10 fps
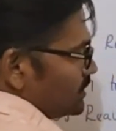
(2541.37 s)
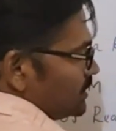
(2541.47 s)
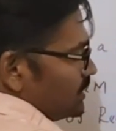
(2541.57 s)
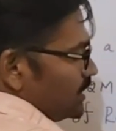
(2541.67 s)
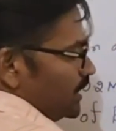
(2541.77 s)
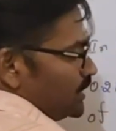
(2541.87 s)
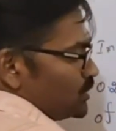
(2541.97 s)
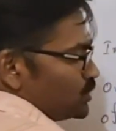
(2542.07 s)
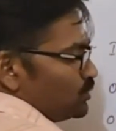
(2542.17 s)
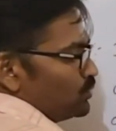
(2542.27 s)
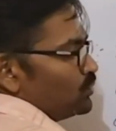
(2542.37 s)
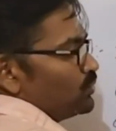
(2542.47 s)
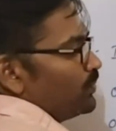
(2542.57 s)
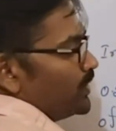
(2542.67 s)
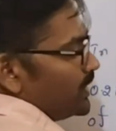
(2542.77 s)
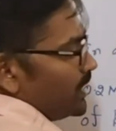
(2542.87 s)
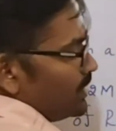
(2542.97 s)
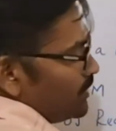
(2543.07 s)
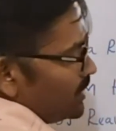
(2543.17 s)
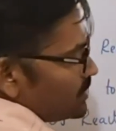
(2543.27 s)
say T2
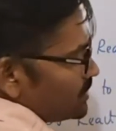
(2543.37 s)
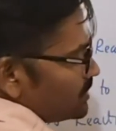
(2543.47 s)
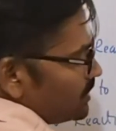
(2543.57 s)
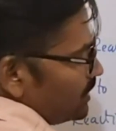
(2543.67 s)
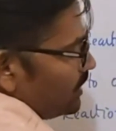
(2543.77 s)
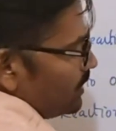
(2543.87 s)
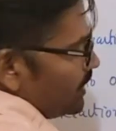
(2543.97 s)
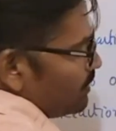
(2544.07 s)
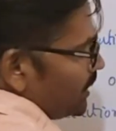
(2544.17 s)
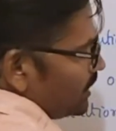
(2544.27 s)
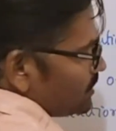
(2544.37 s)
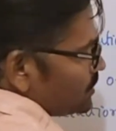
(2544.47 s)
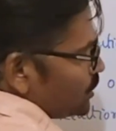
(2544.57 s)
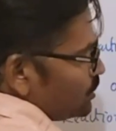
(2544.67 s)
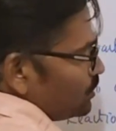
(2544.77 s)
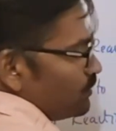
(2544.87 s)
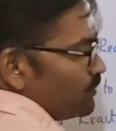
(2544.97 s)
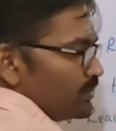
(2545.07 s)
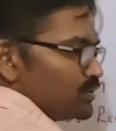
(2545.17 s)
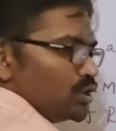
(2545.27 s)
10 minutes, then minus 0
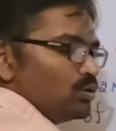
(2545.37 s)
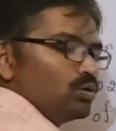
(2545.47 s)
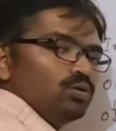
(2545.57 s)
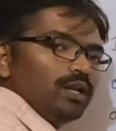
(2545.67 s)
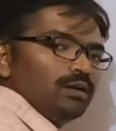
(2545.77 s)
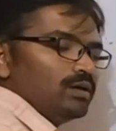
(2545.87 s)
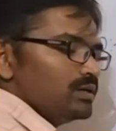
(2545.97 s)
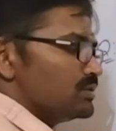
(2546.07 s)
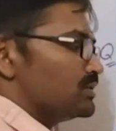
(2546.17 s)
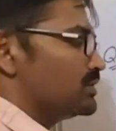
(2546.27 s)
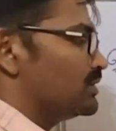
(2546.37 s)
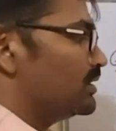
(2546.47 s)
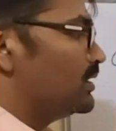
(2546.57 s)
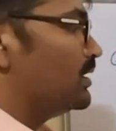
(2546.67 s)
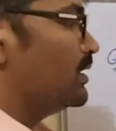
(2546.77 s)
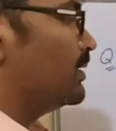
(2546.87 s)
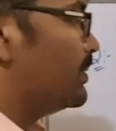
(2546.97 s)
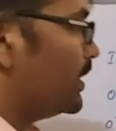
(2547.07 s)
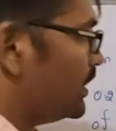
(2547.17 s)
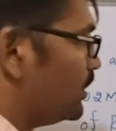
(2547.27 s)
from 0 to 10 minutes.
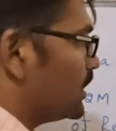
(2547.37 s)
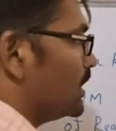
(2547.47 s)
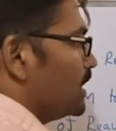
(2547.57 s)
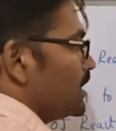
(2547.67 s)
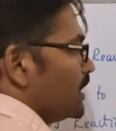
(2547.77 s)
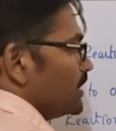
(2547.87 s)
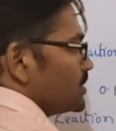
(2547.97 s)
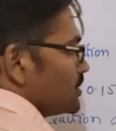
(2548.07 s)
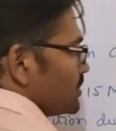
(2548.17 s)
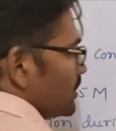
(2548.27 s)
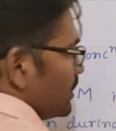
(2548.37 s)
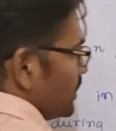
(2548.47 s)
Then you can get it is